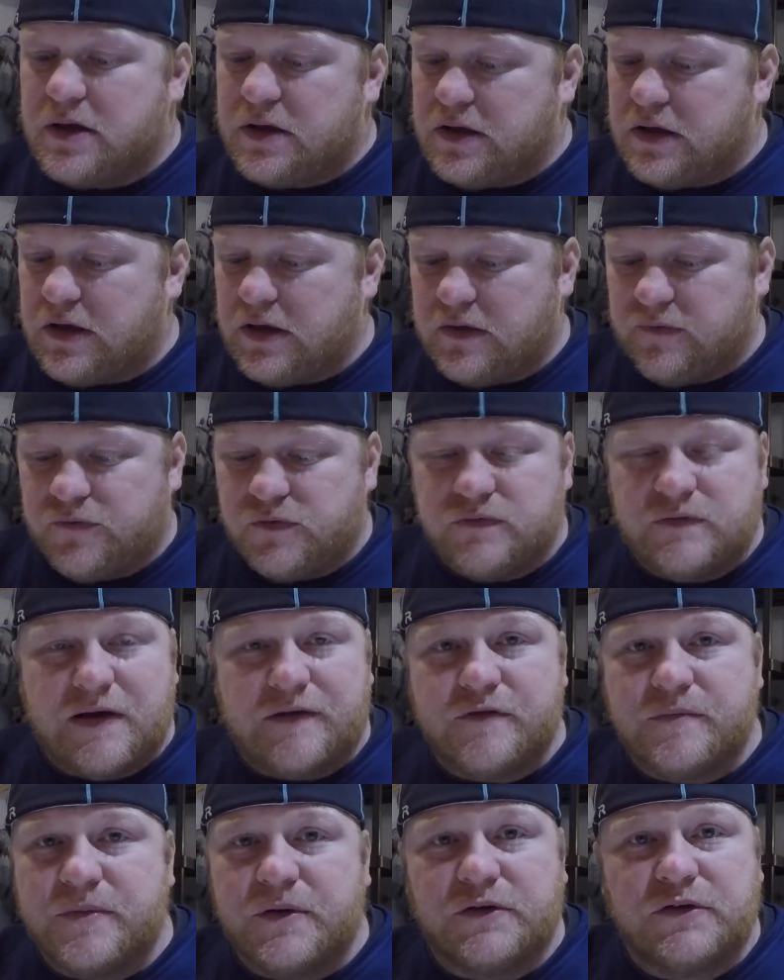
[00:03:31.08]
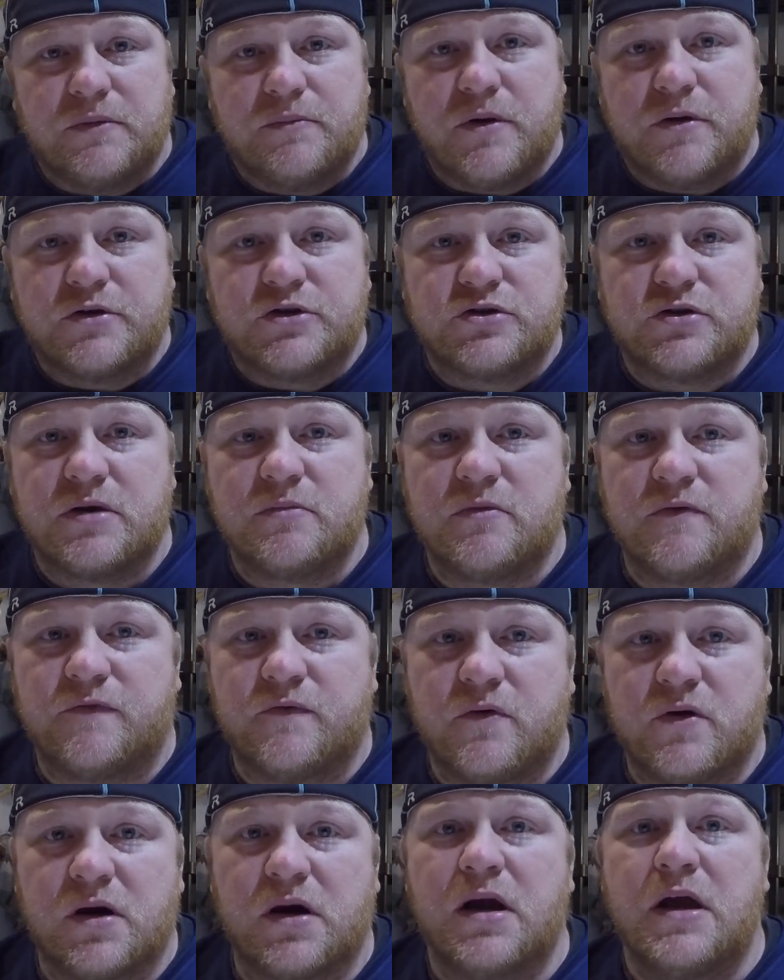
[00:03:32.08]
If you've never built a bowstring
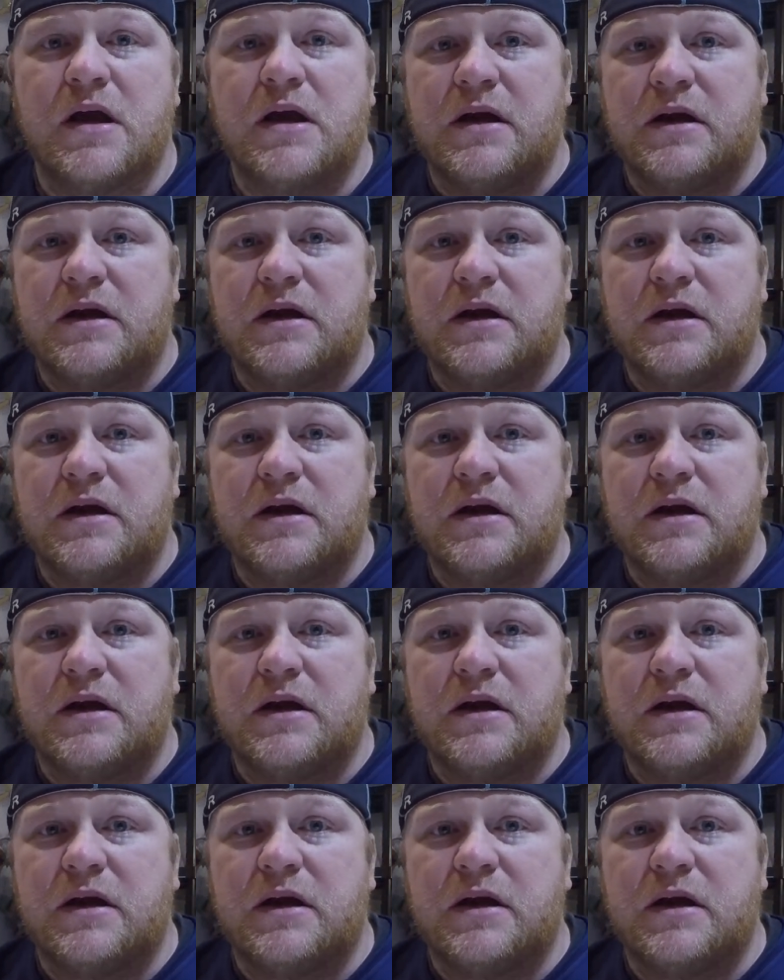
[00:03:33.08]
before,